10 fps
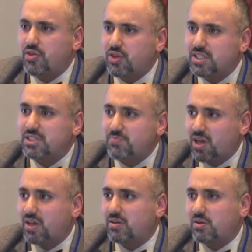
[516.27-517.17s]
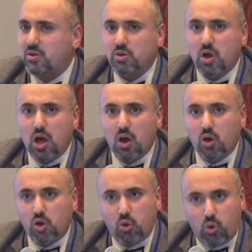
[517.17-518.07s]
And these span
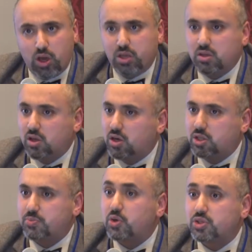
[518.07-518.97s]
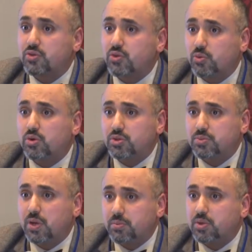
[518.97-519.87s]
quite a large portion of the world's
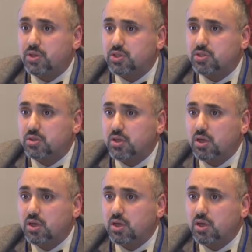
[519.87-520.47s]
population.